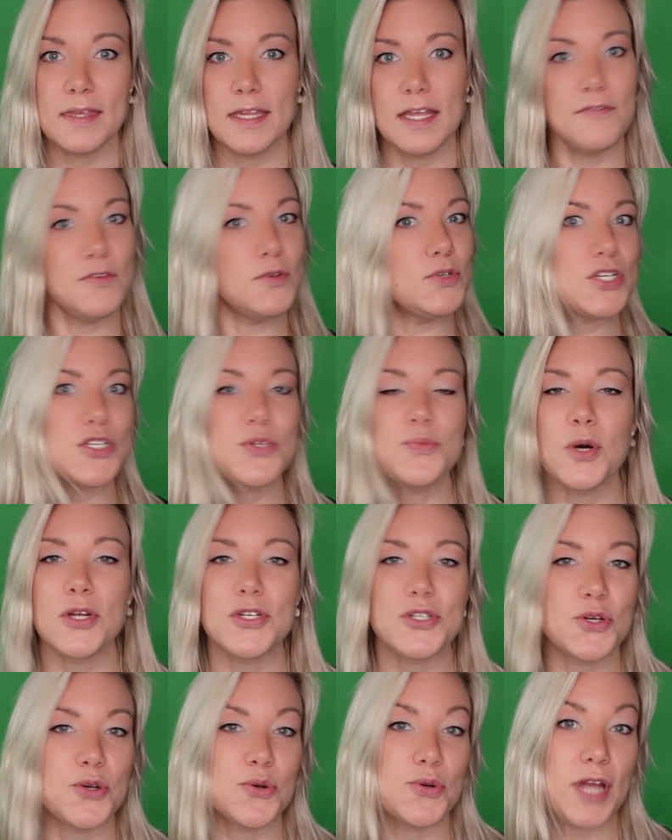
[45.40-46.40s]
if you just want
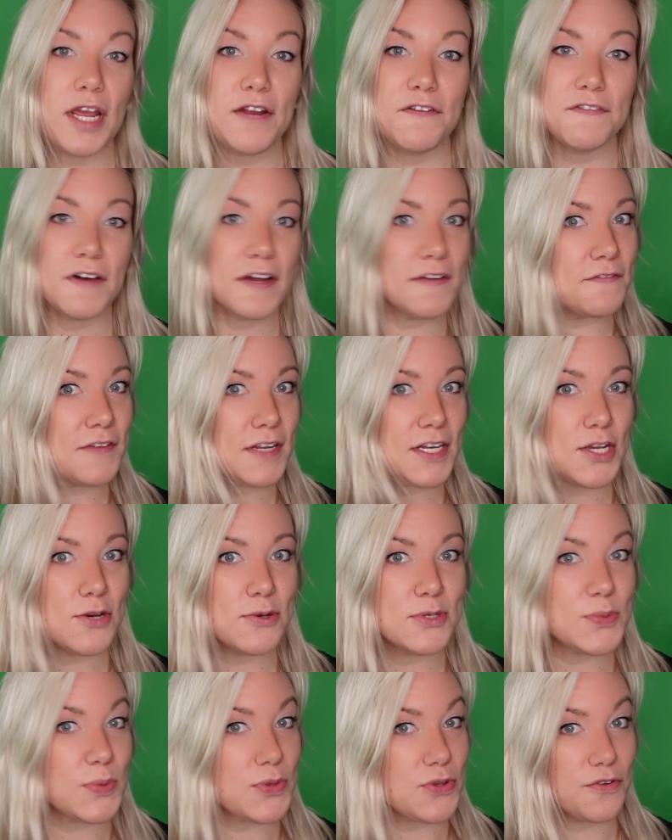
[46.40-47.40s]
to create fun
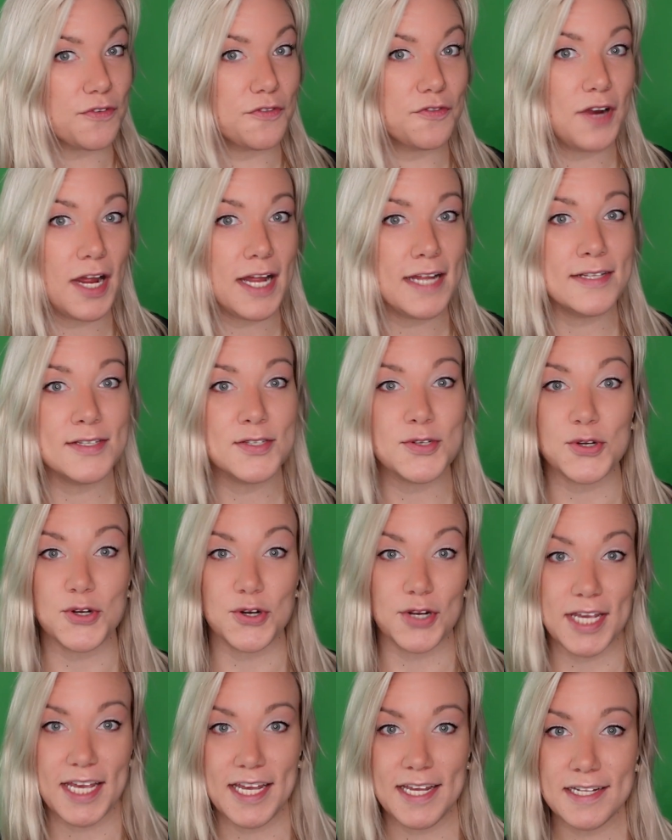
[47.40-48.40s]
videos with your friends or
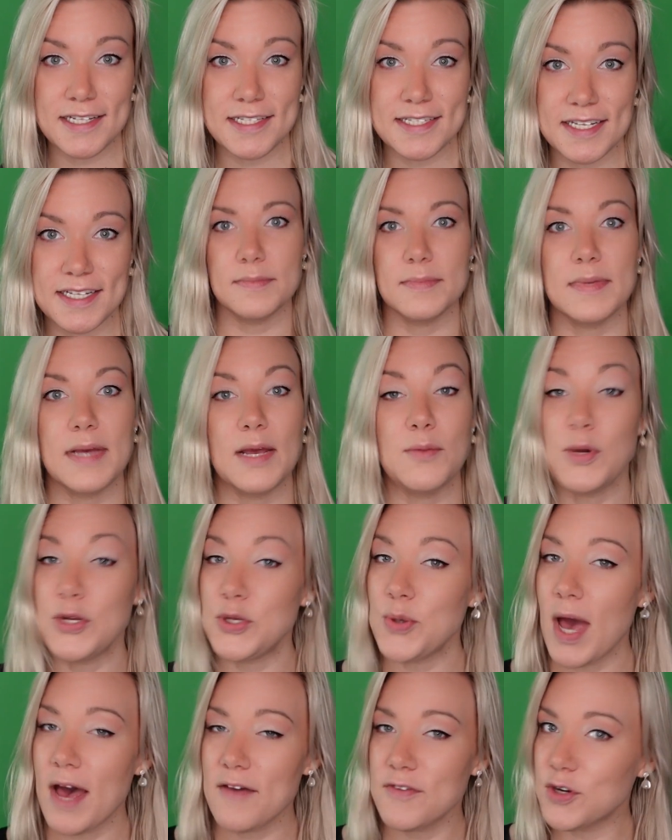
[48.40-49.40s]
your kids. And when
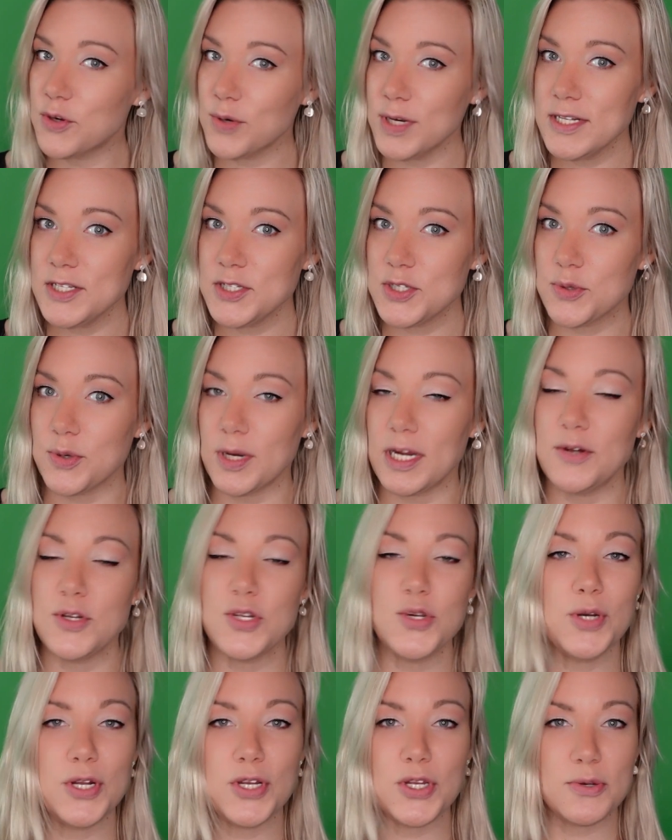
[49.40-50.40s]
you have a green screen,
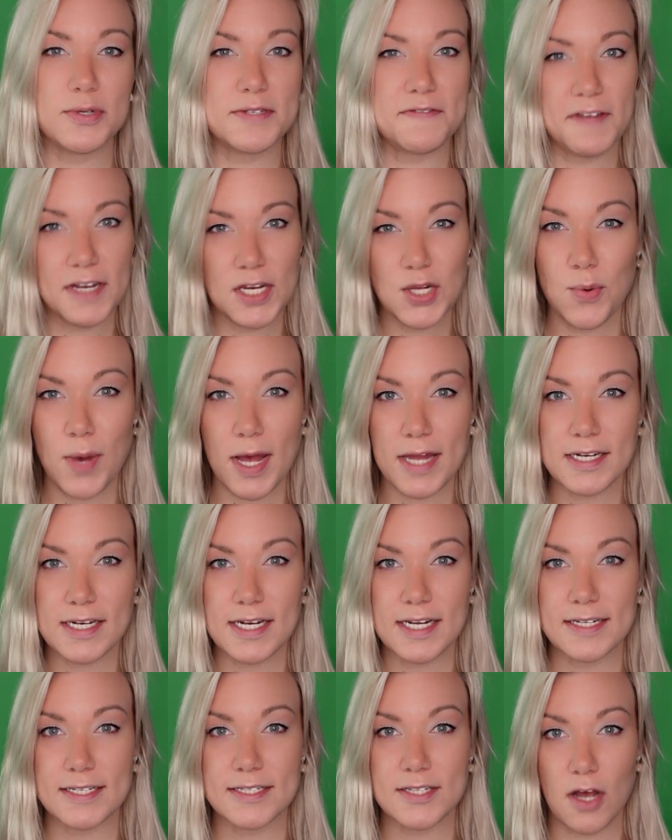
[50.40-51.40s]
you can use video
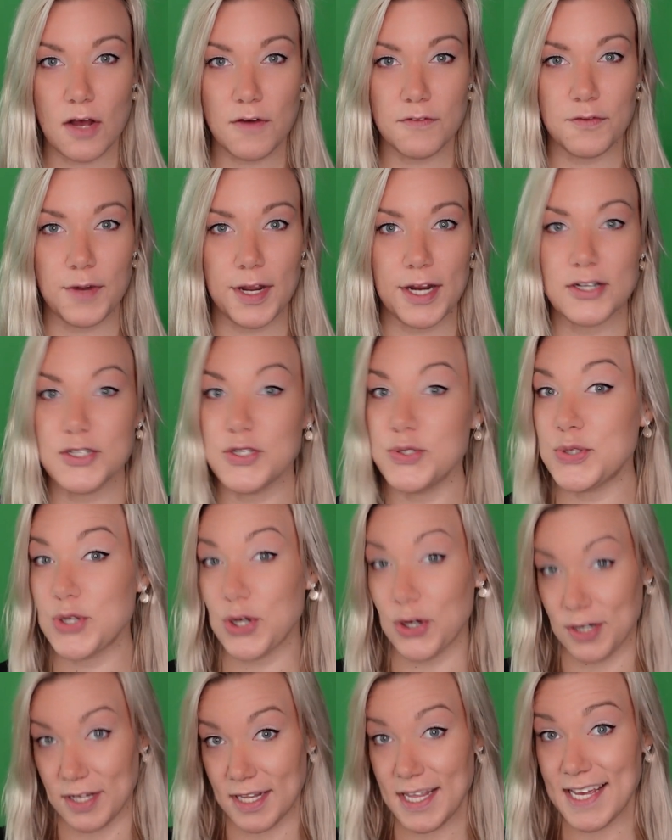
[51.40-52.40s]
editing software to
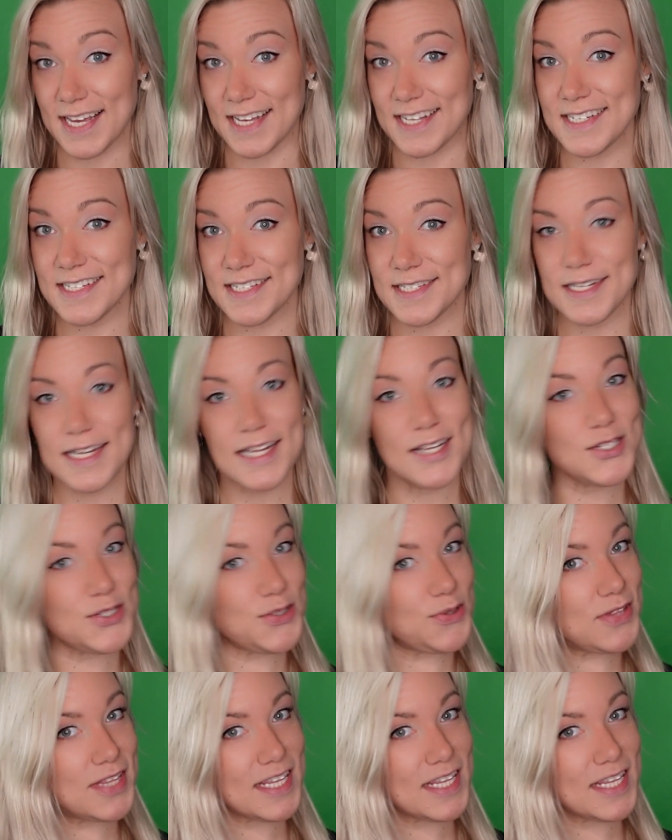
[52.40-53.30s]
turn this into